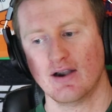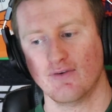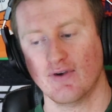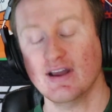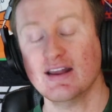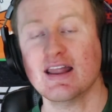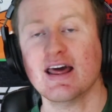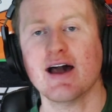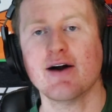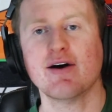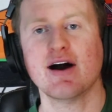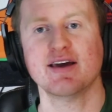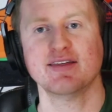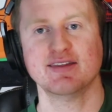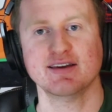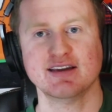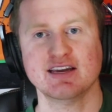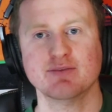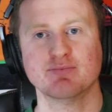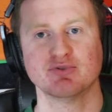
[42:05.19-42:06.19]
Right now, I
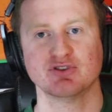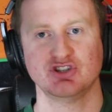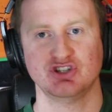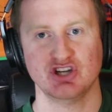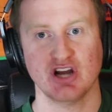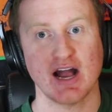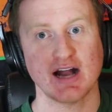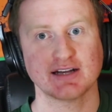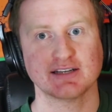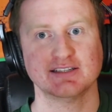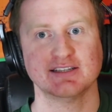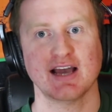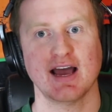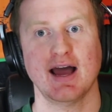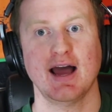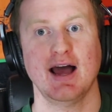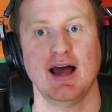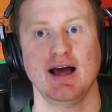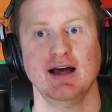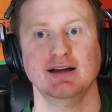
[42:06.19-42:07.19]
think he projects
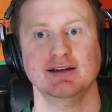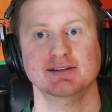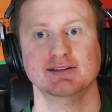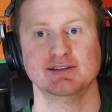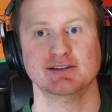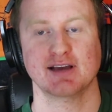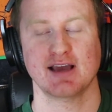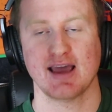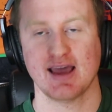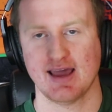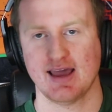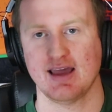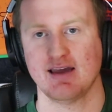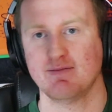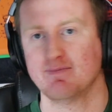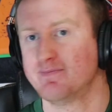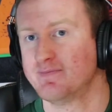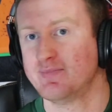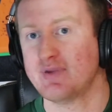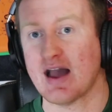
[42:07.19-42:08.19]
as
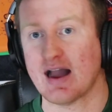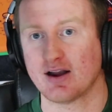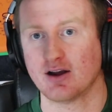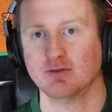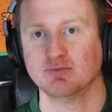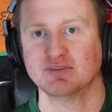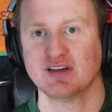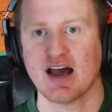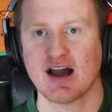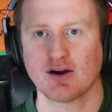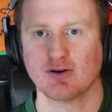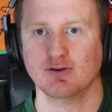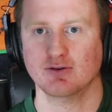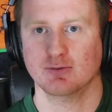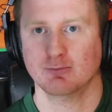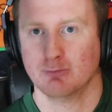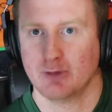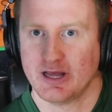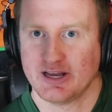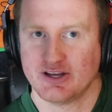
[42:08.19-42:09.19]
a backup tackle,
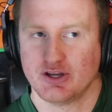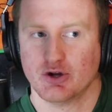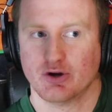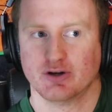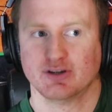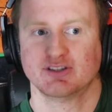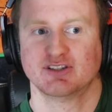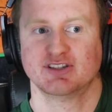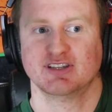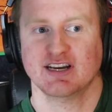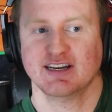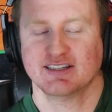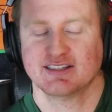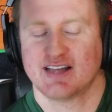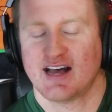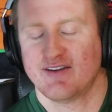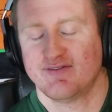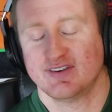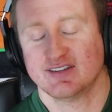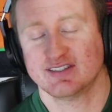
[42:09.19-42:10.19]
like your
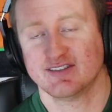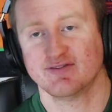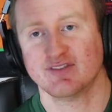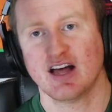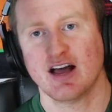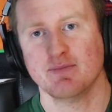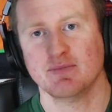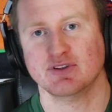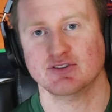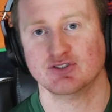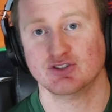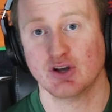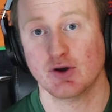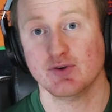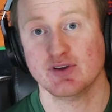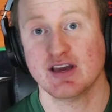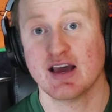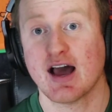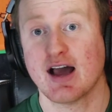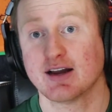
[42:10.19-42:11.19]
sixth offensive lineman.
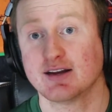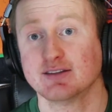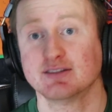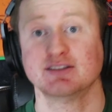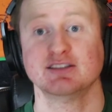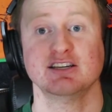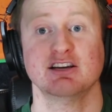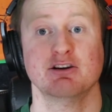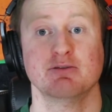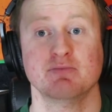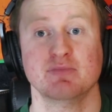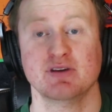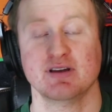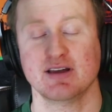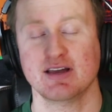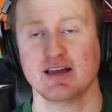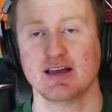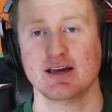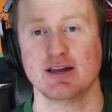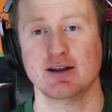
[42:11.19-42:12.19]
So yeah, I could see him
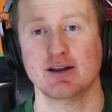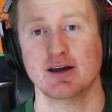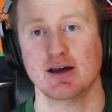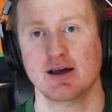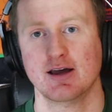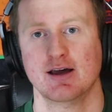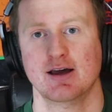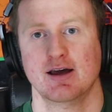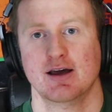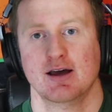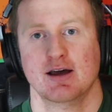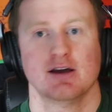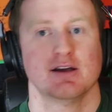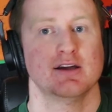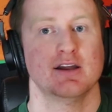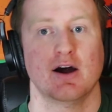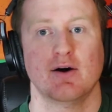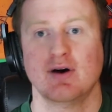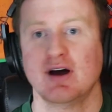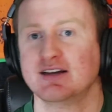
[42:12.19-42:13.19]
in,
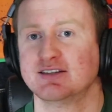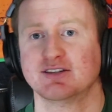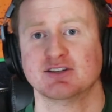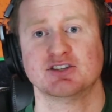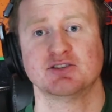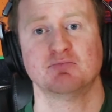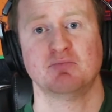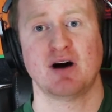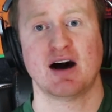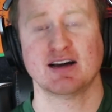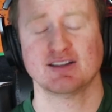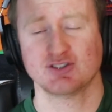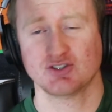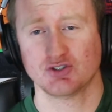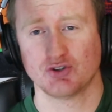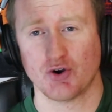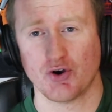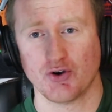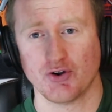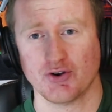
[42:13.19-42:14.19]
you know, as a spot
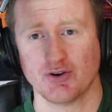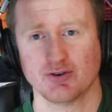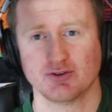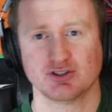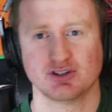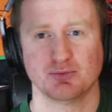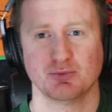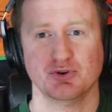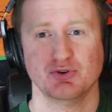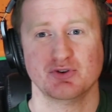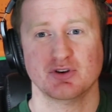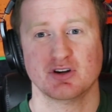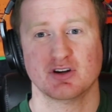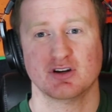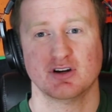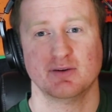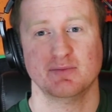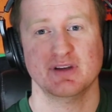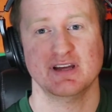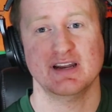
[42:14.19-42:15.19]
starter or someone who could
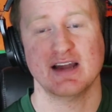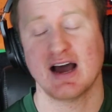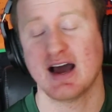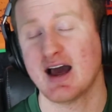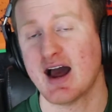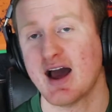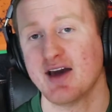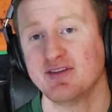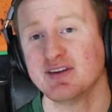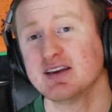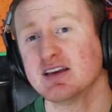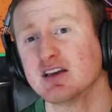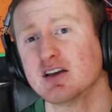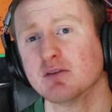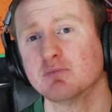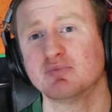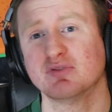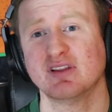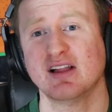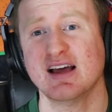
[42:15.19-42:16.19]
come in. I think he
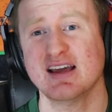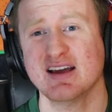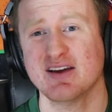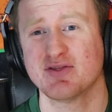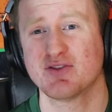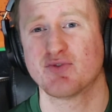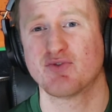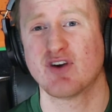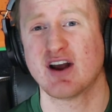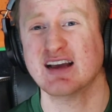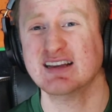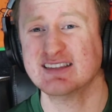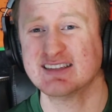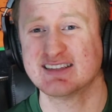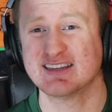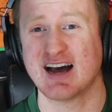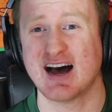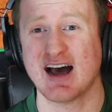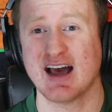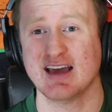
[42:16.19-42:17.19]
can play on the right
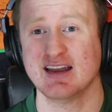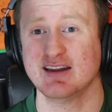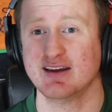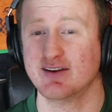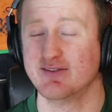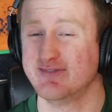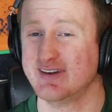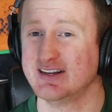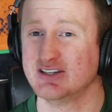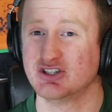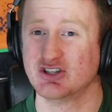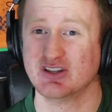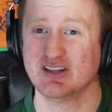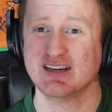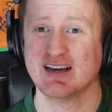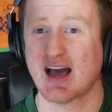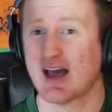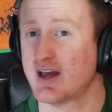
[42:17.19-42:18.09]
side eventually.